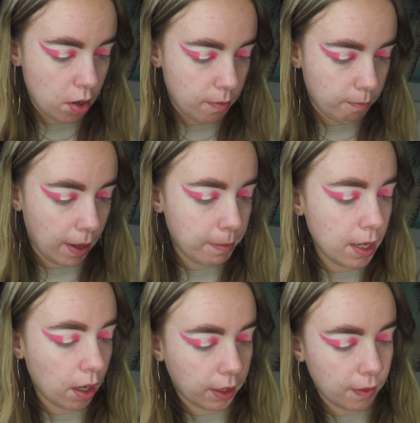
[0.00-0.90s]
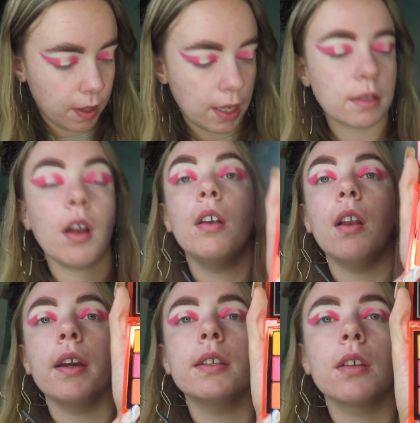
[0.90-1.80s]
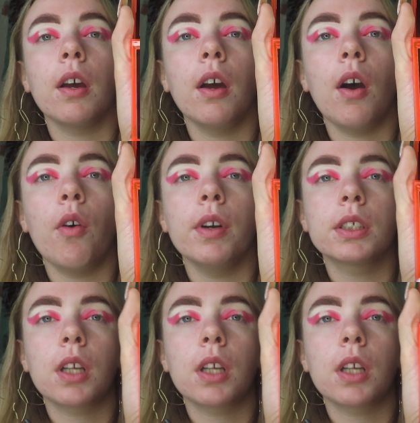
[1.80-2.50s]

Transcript: maybe like this lighter orange